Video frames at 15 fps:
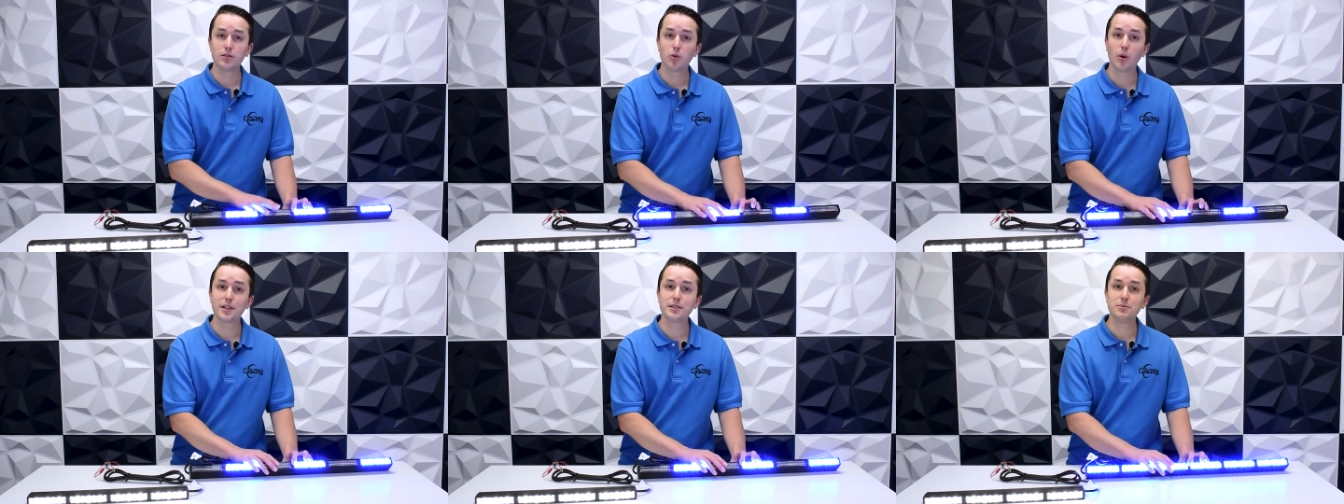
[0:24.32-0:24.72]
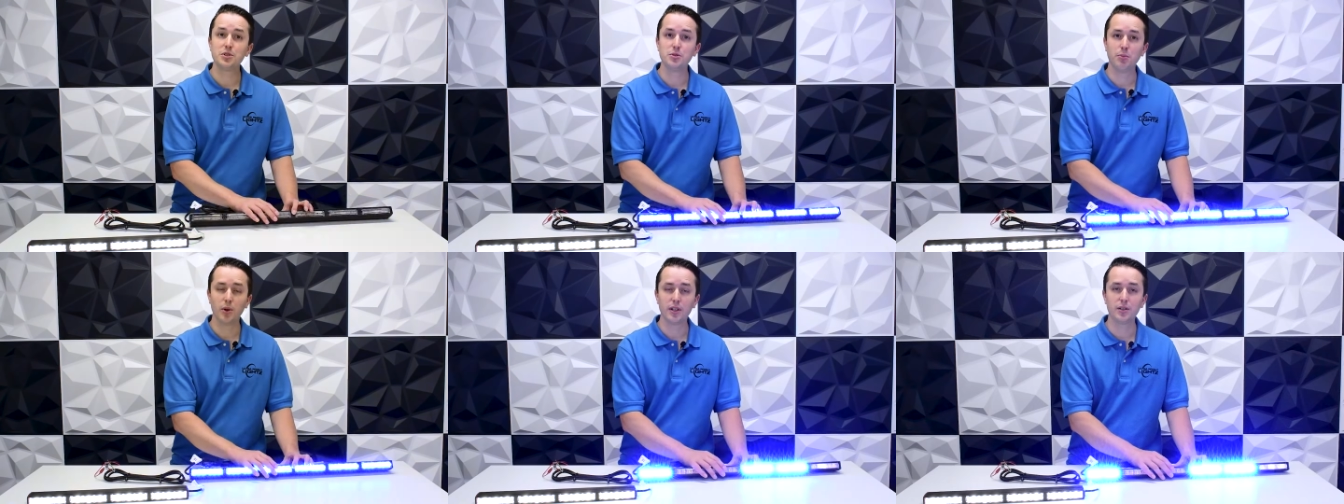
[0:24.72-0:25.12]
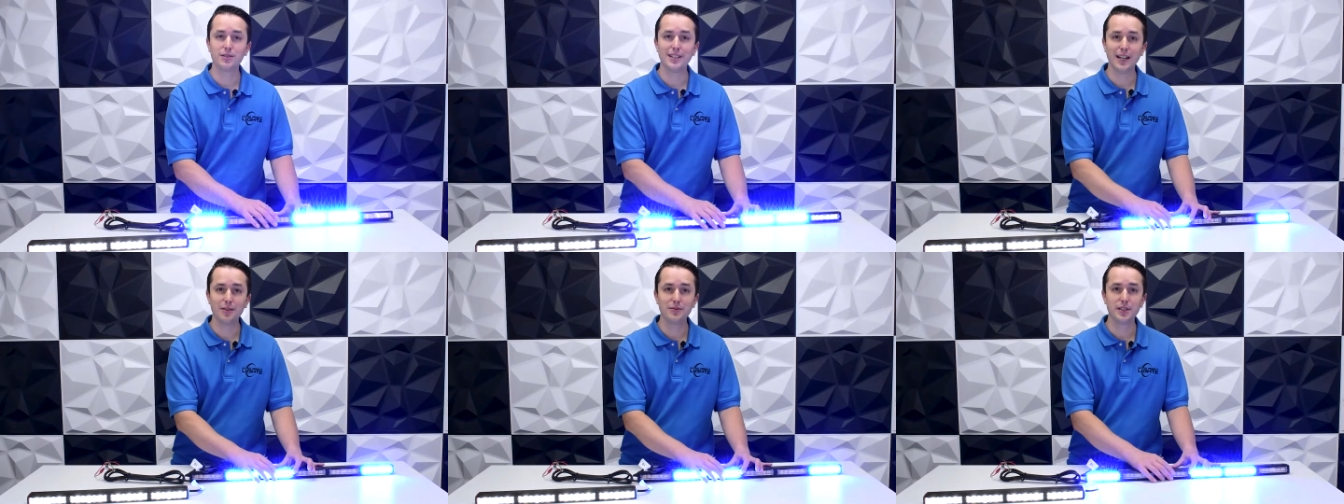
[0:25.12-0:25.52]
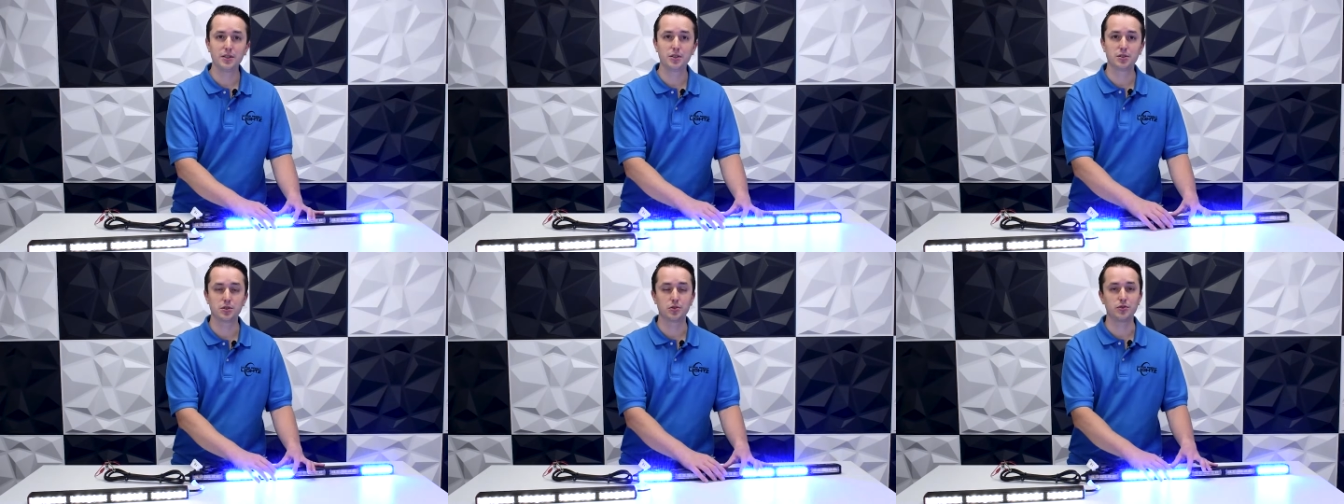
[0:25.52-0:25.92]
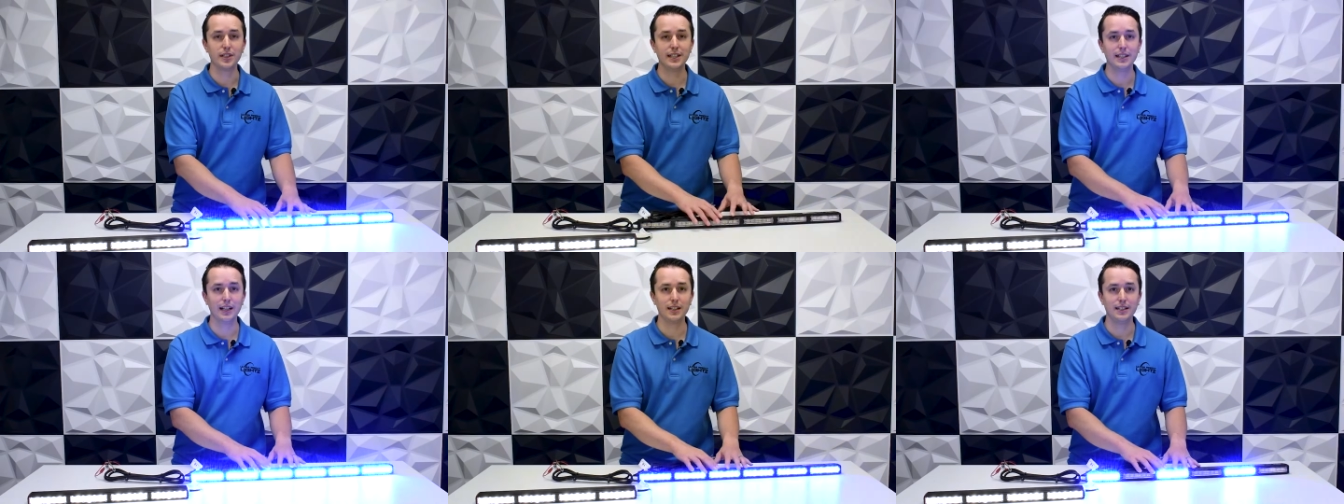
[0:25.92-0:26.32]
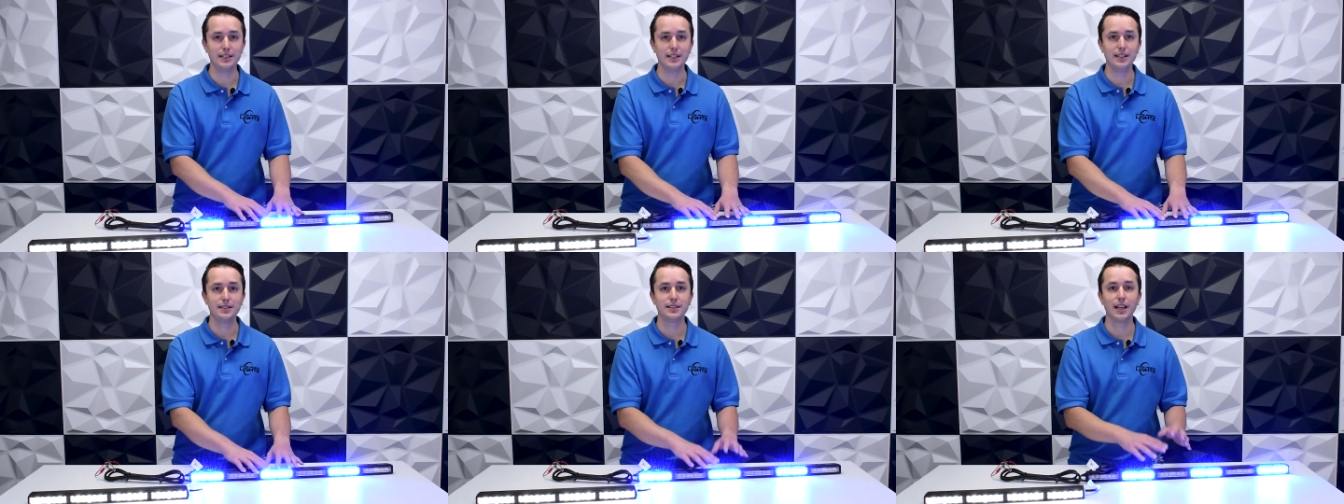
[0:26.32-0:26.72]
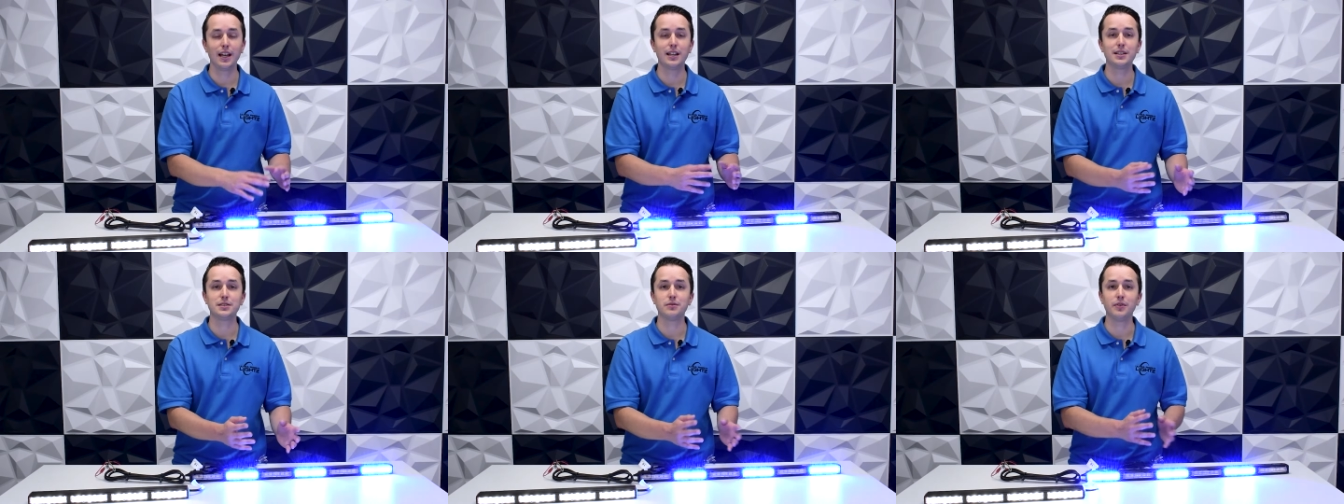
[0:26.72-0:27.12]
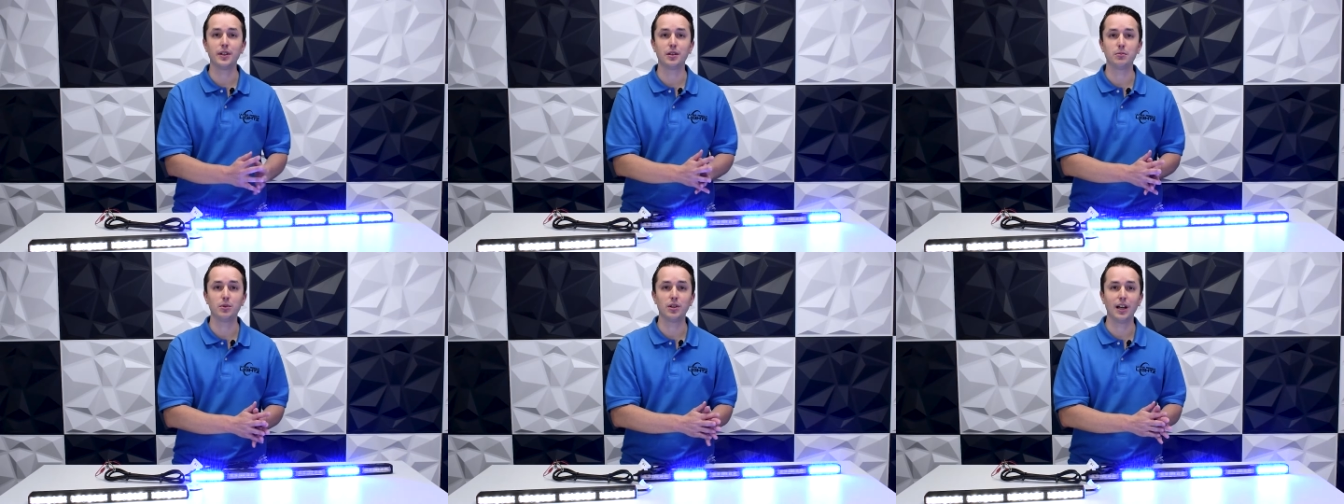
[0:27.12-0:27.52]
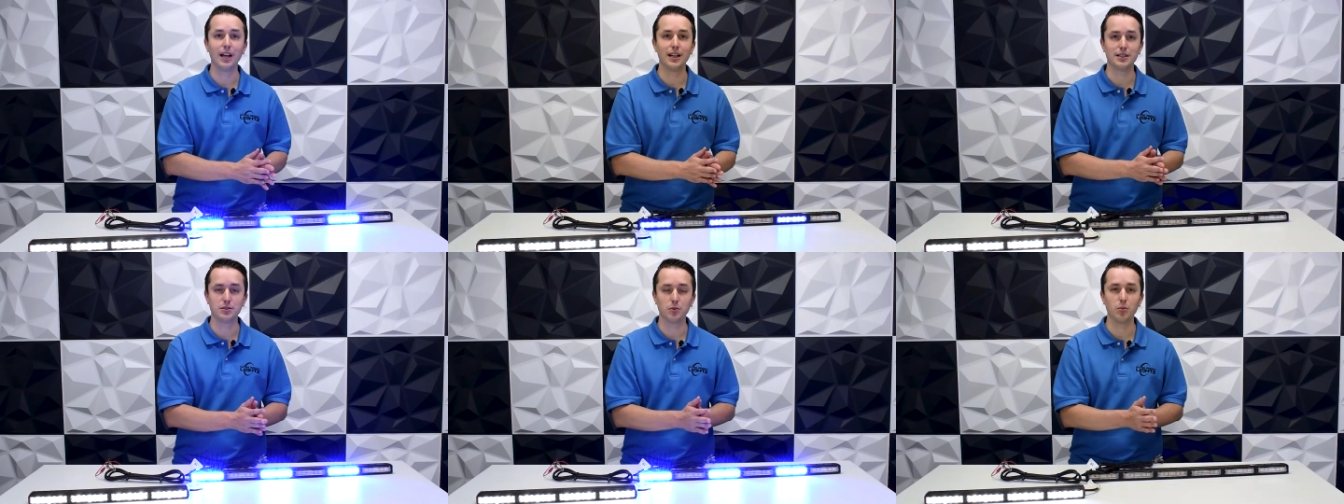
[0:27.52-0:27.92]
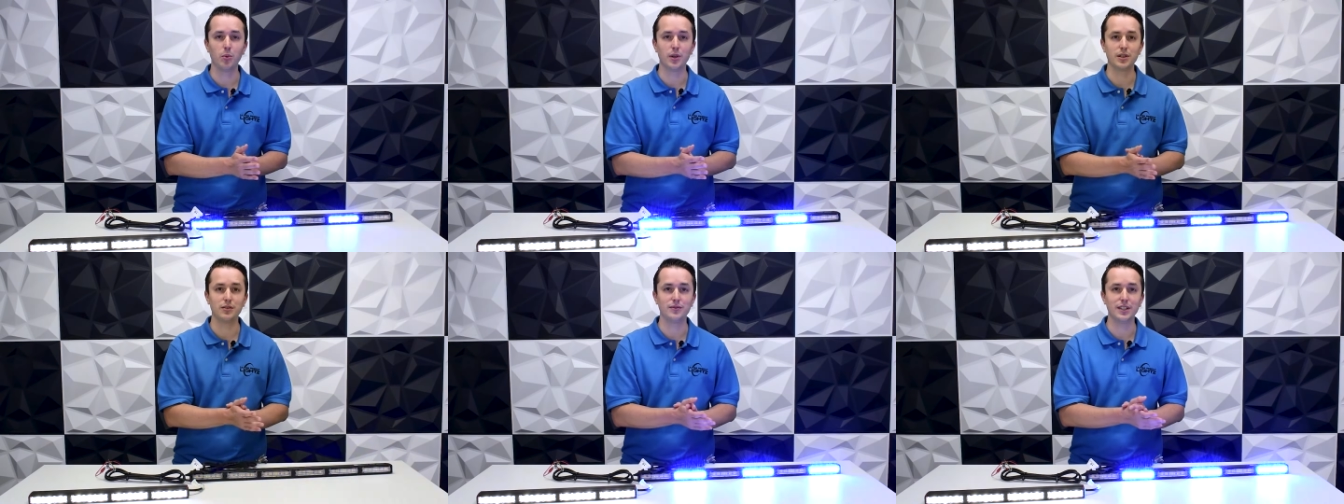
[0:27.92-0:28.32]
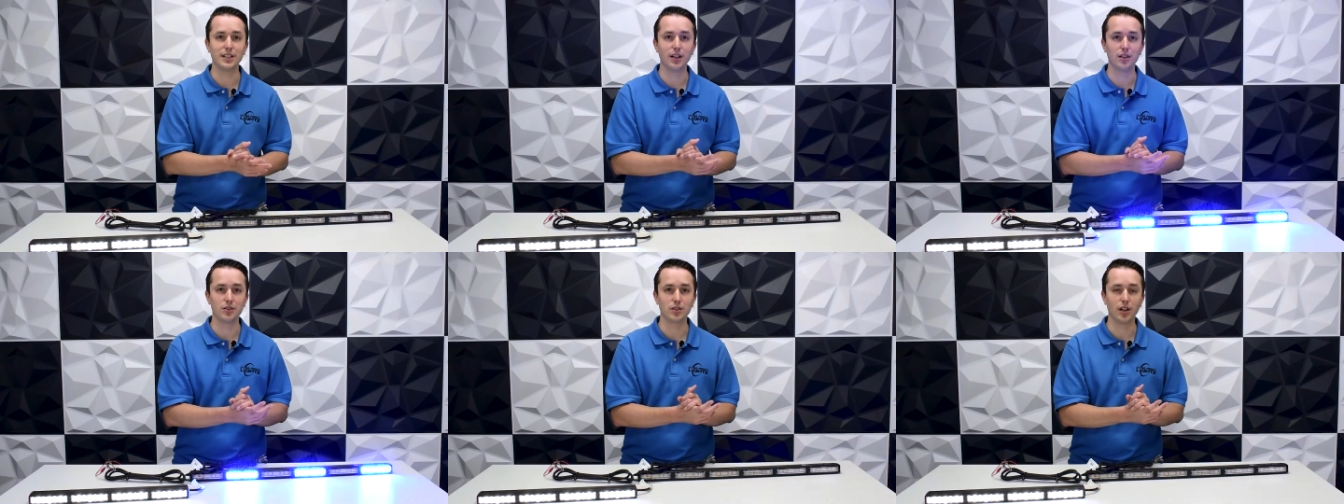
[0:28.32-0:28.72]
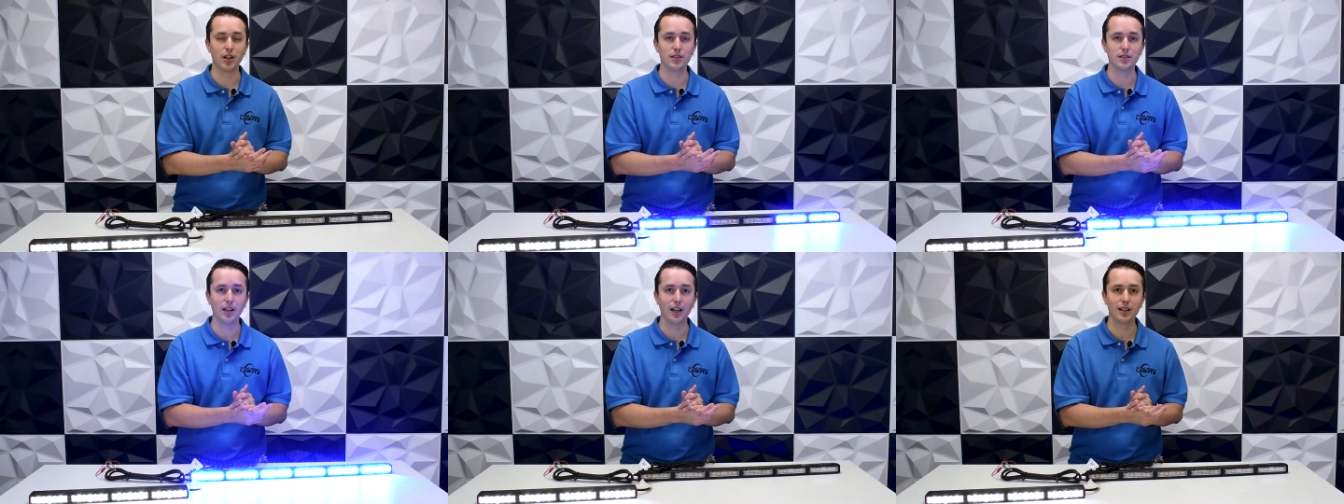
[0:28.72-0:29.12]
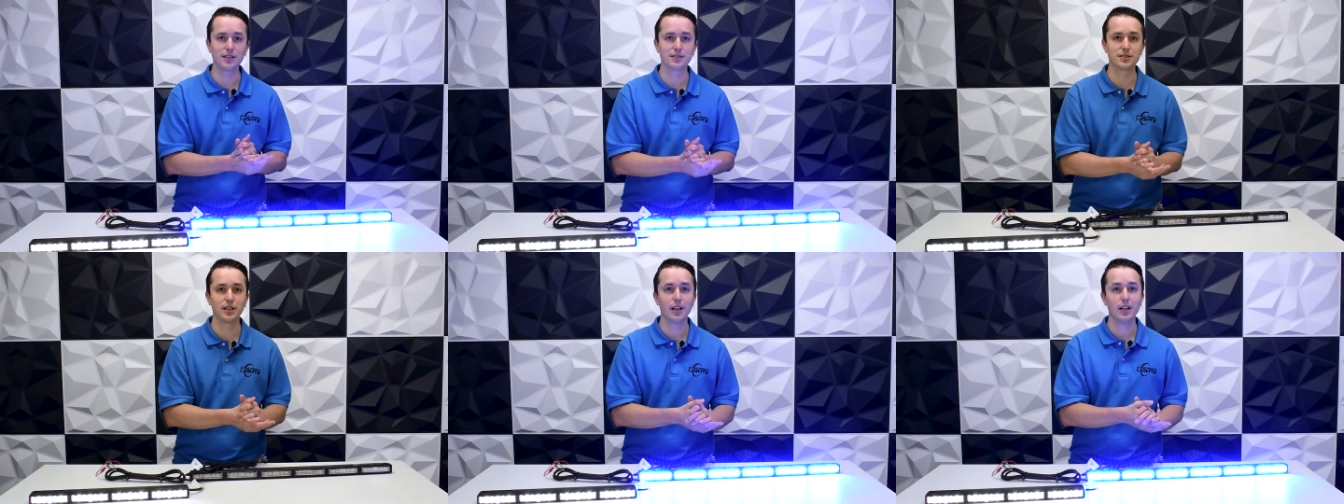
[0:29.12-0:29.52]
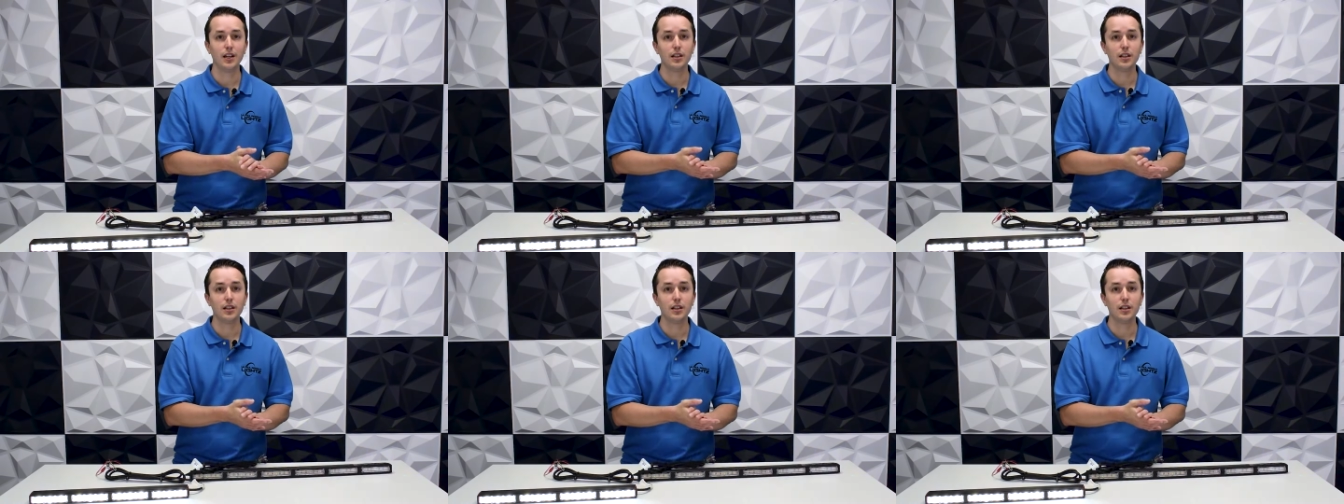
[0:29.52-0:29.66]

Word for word: Quantum 2.0 now features green LEDs and is available as one of the color unlocks.